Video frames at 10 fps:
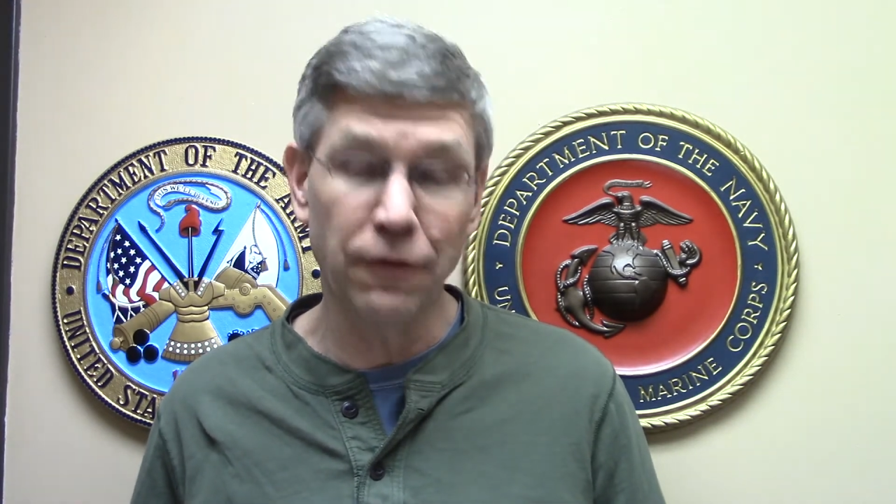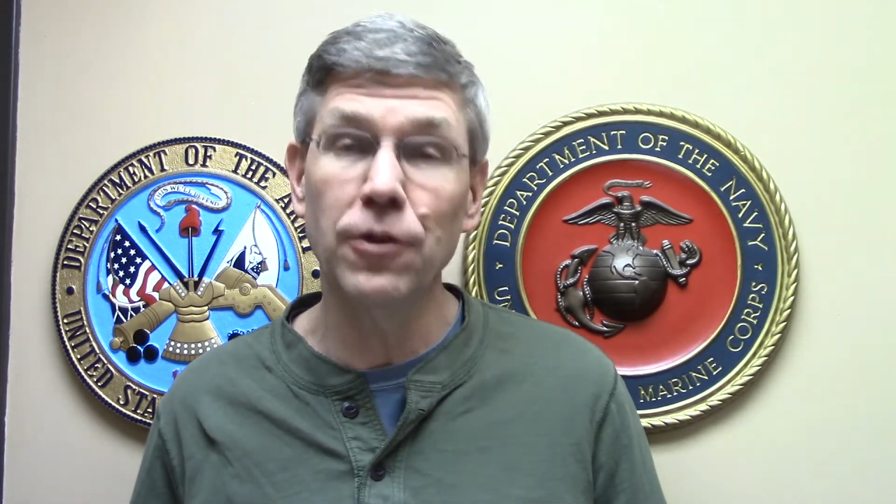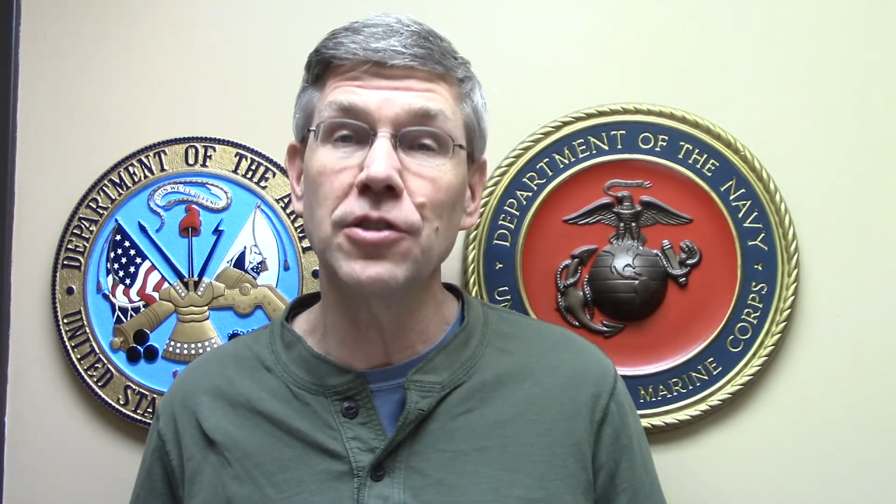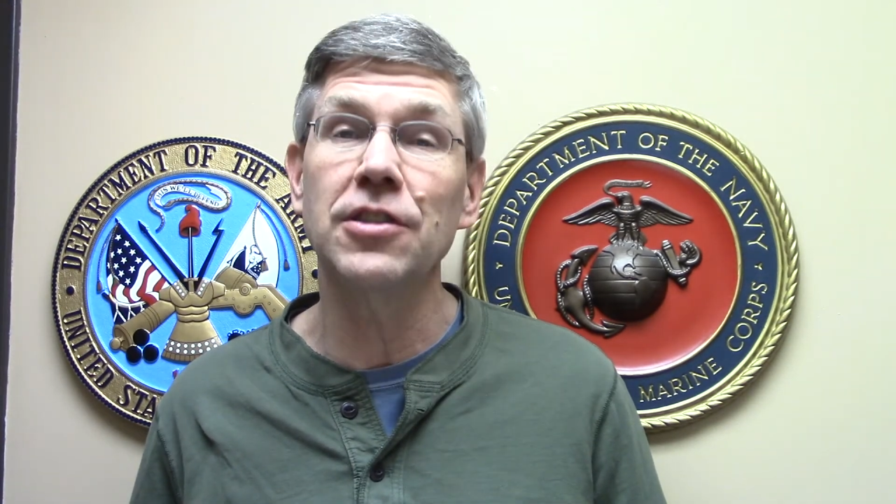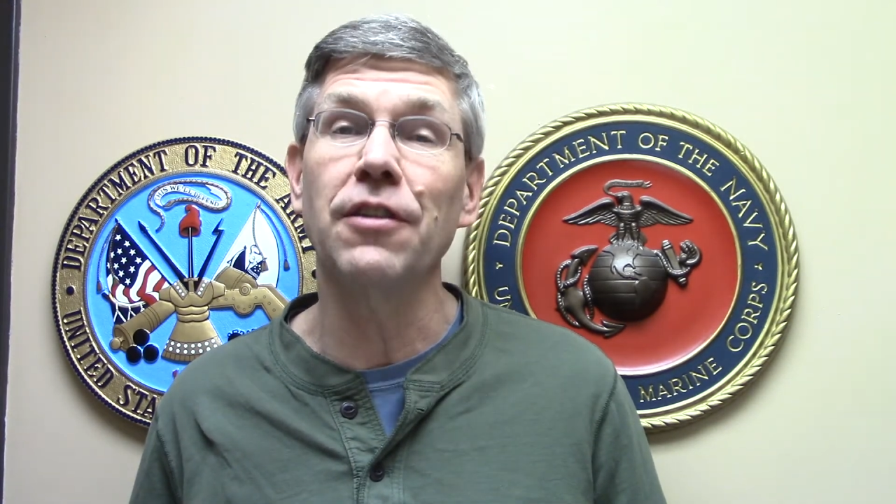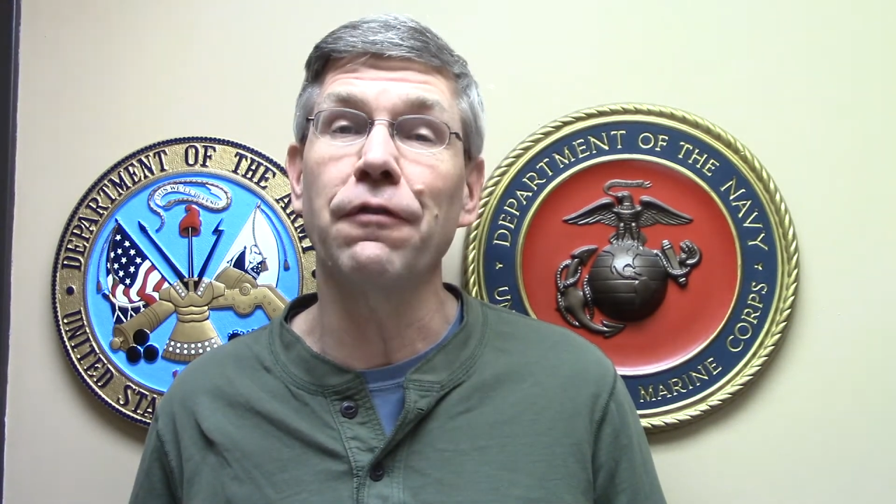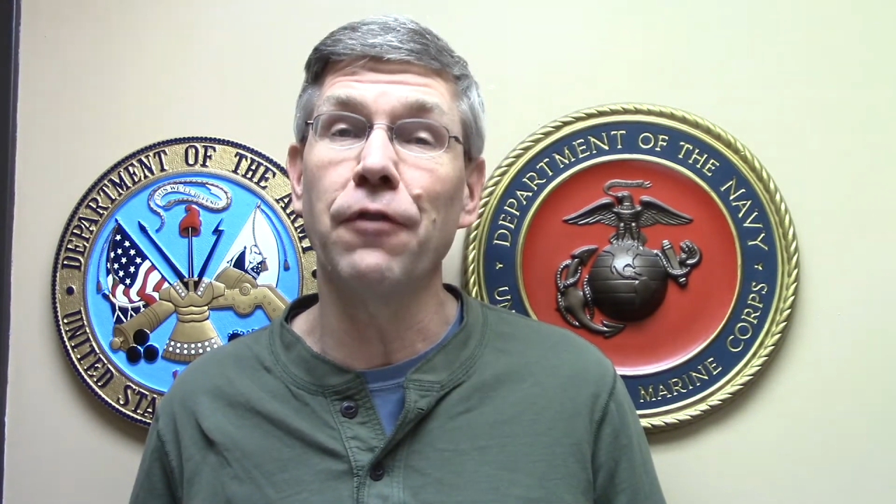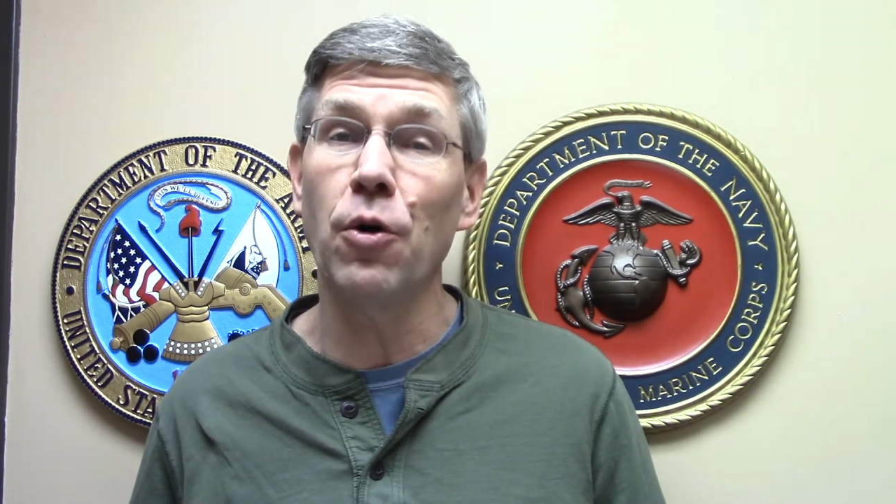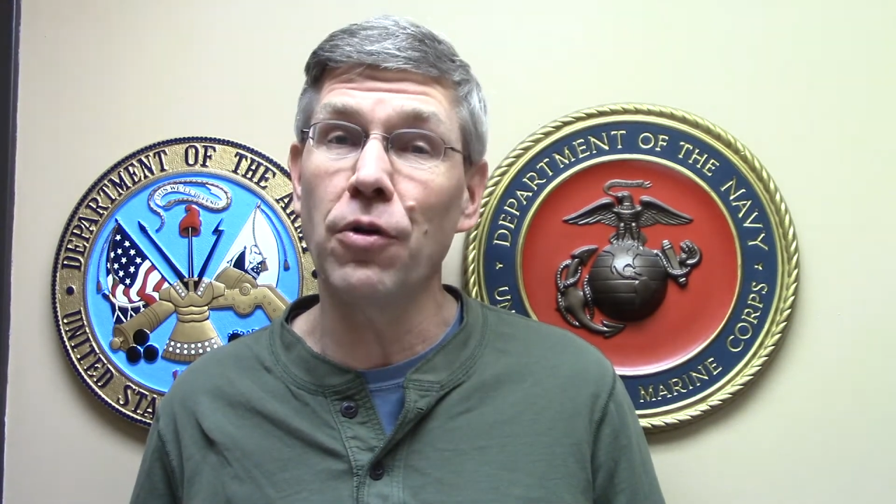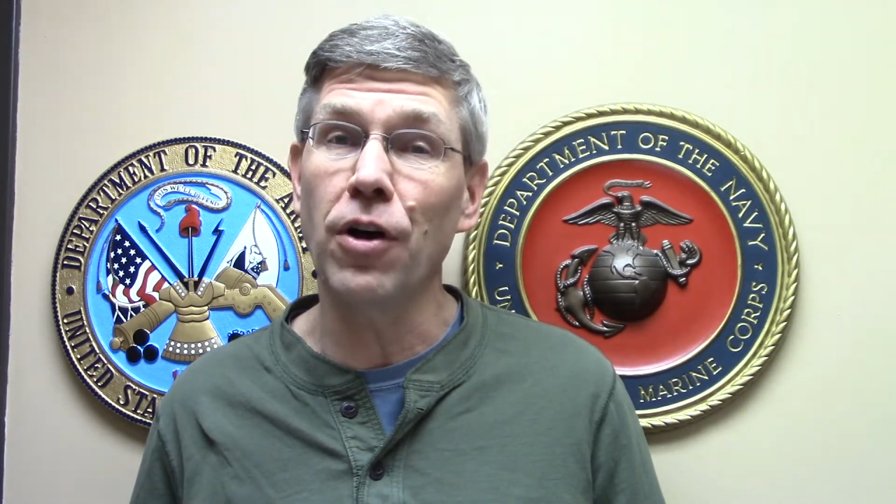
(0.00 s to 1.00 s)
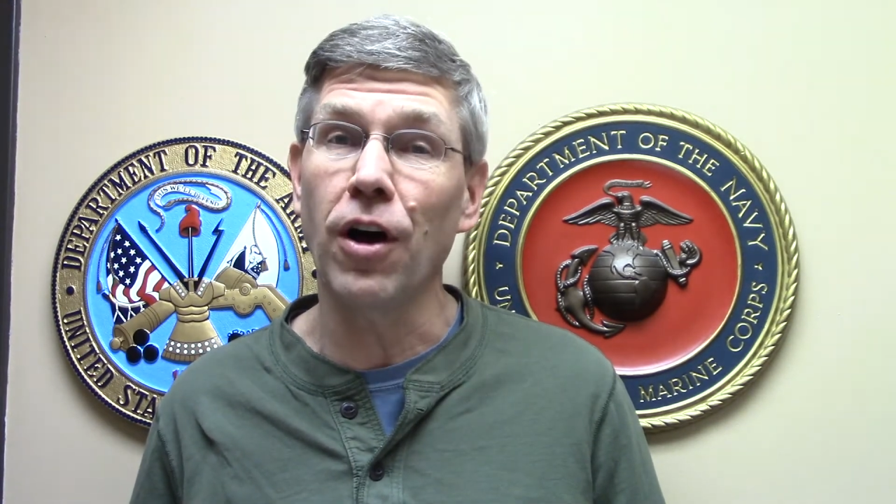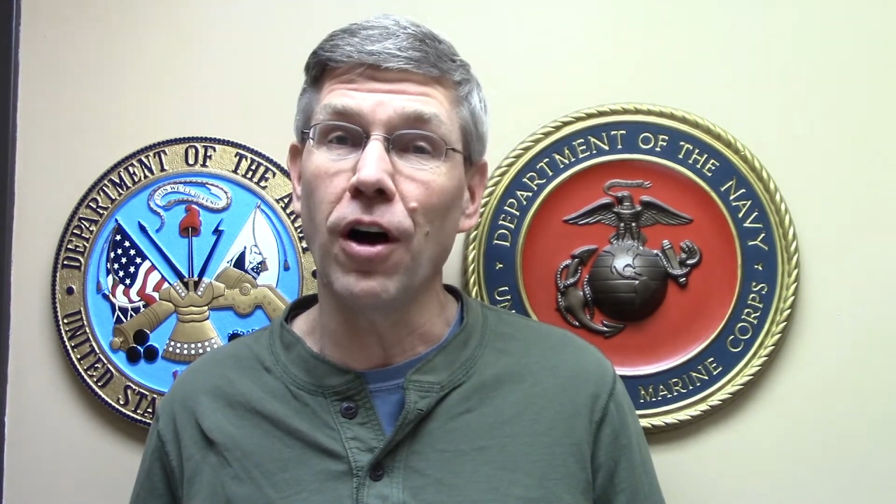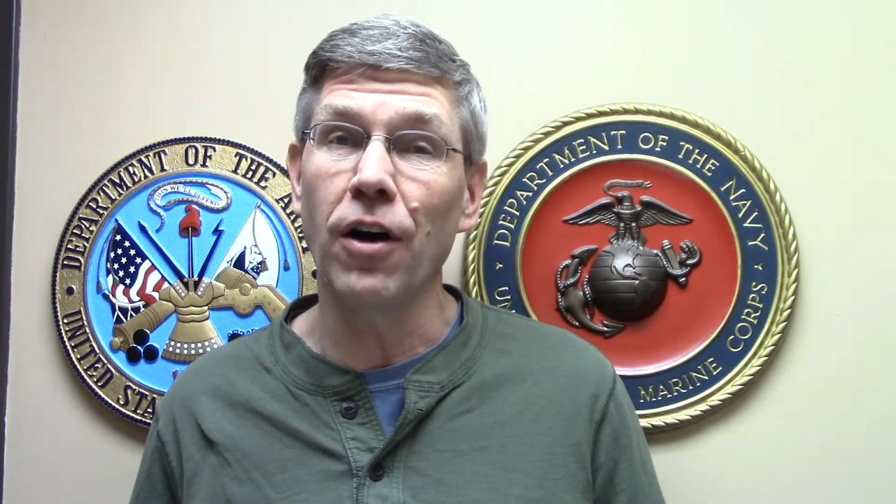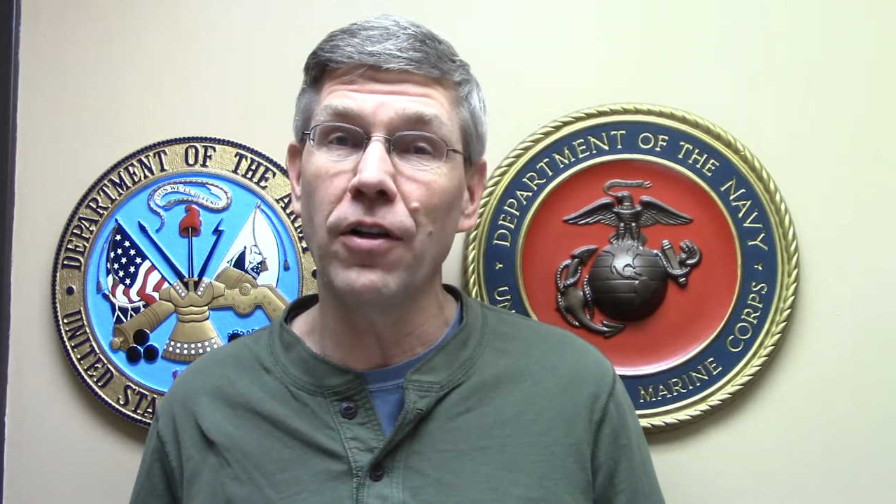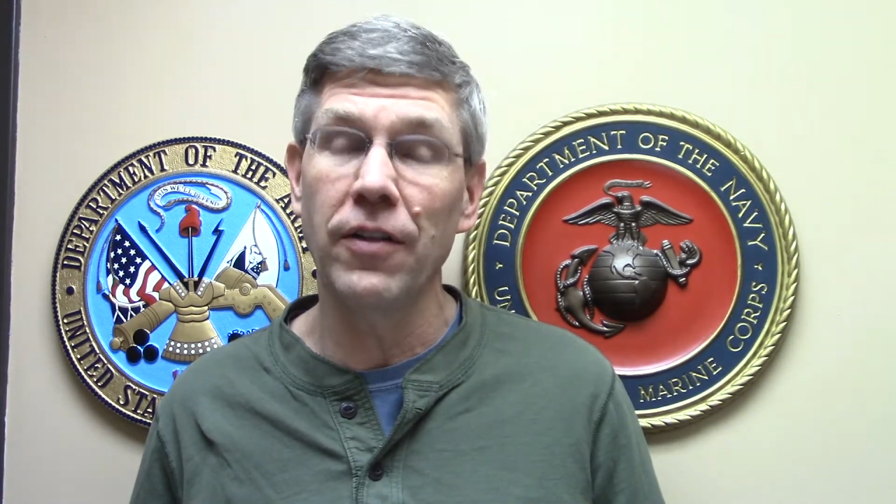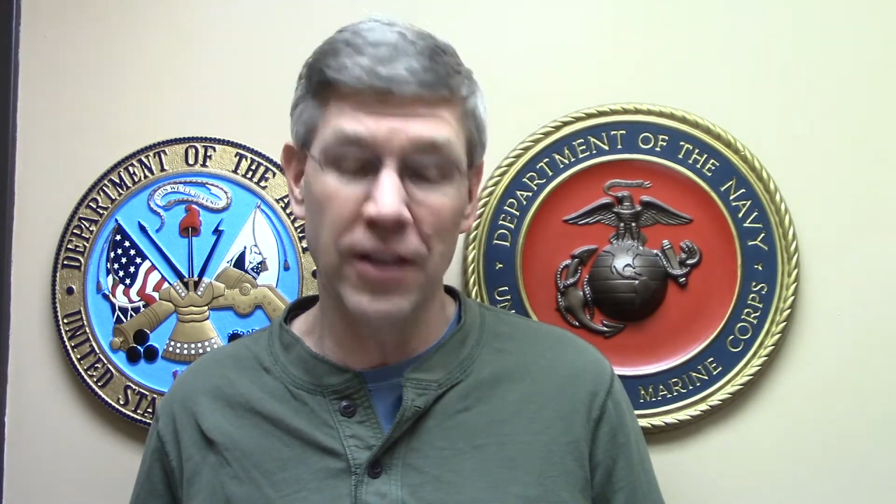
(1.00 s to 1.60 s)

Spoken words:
first is a phone call